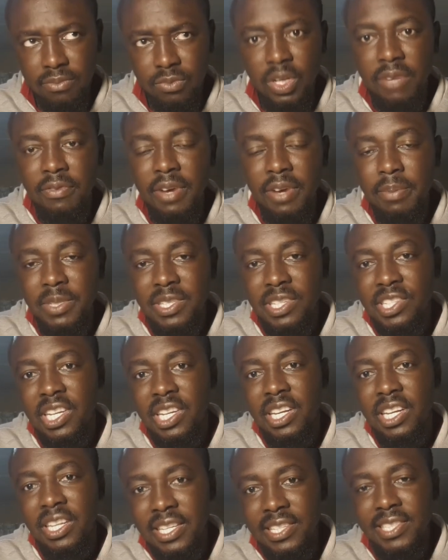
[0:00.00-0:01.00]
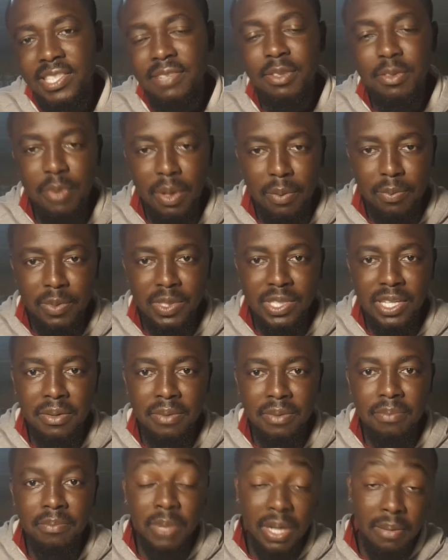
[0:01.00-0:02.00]
Charolais, 75%
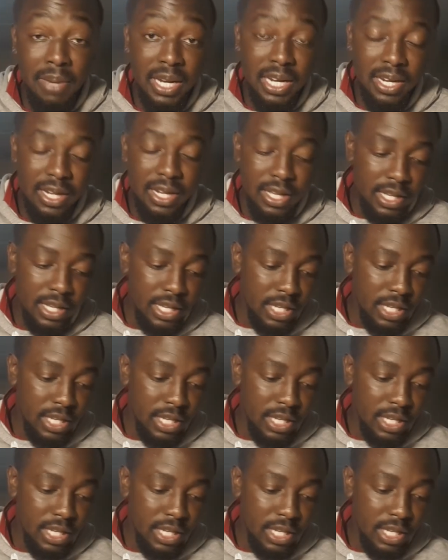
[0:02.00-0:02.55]
Brahman.